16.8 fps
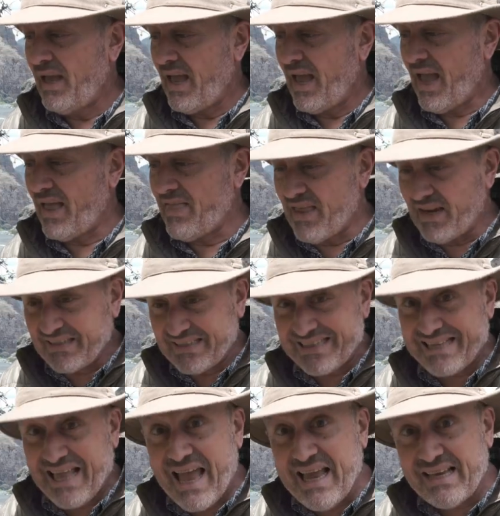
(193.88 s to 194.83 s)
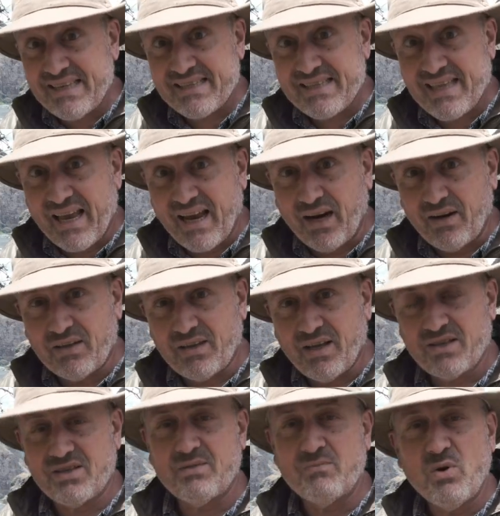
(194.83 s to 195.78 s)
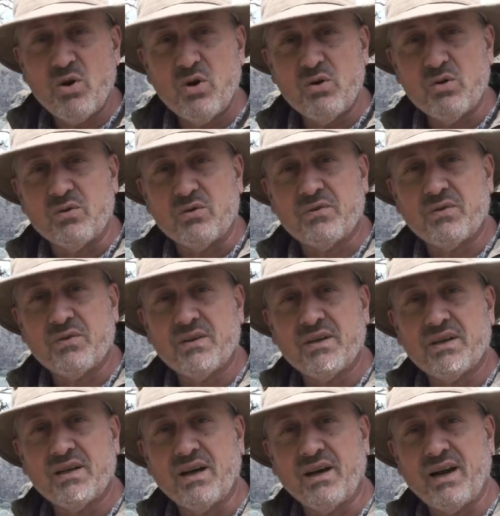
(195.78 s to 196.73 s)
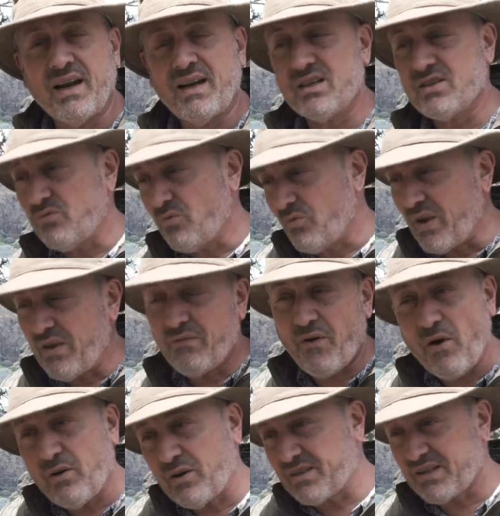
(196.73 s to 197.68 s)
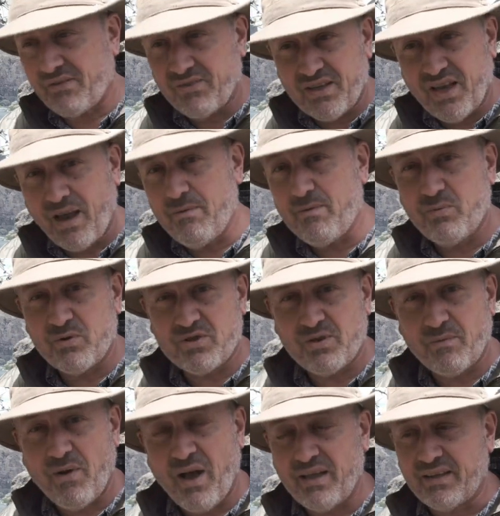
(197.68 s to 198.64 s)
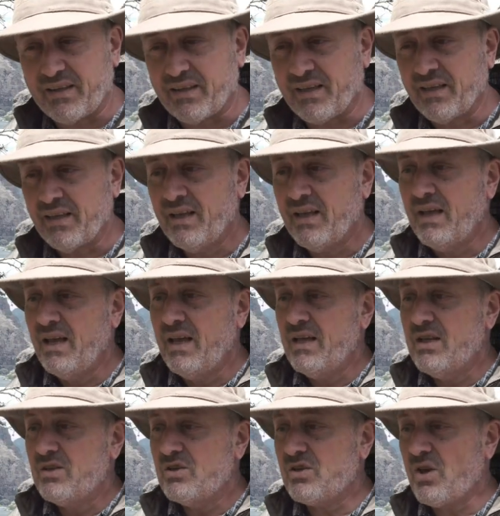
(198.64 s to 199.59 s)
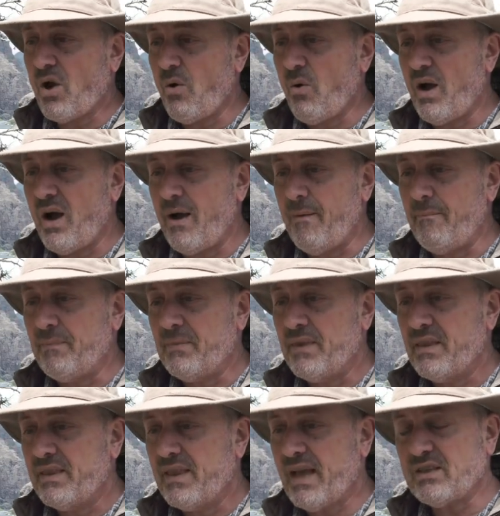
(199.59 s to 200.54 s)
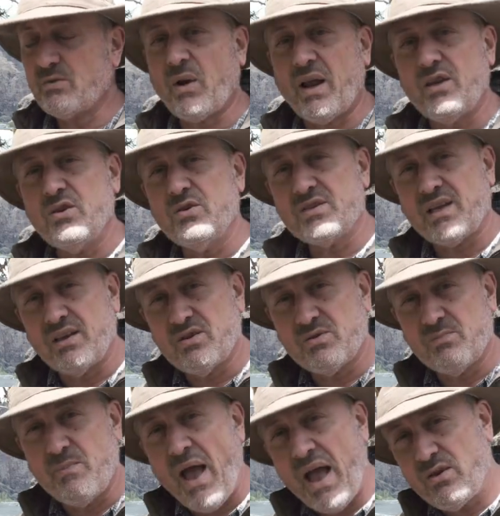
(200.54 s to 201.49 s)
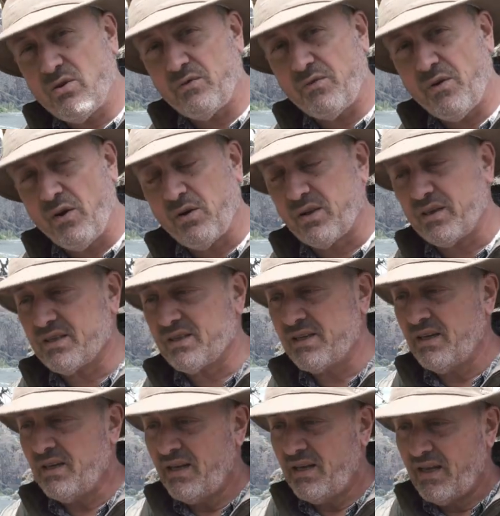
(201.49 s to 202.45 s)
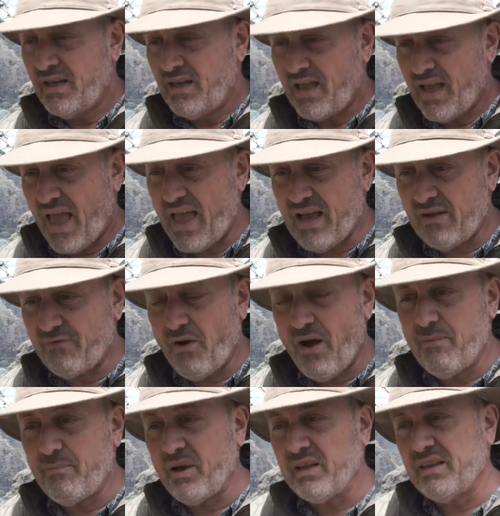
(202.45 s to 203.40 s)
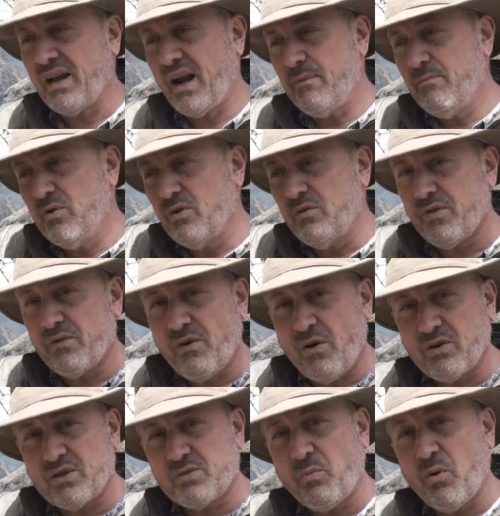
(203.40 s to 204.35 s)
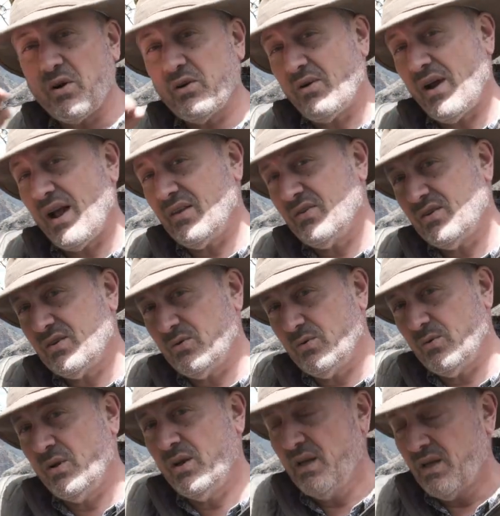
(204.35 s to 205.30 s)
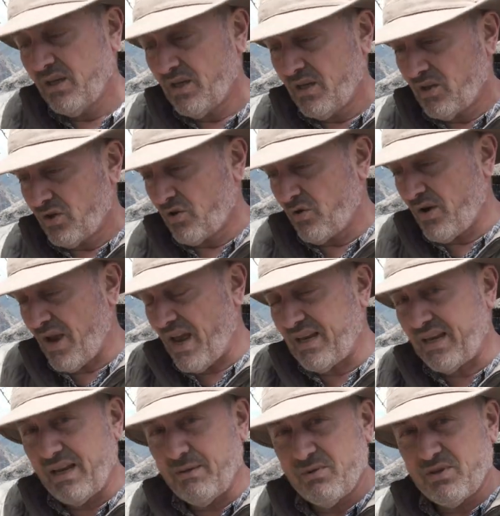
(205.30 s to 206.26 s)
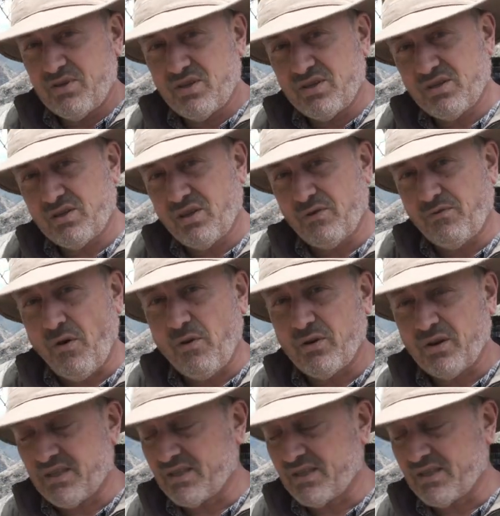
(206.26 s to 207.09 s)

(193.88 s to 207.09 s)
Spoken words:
and then it stays there. It doesn't move, all right? It doesn't refocus every time you push the button. So that's what I use. I use manual focus, AF on button, and I move the focus point around to create images to focus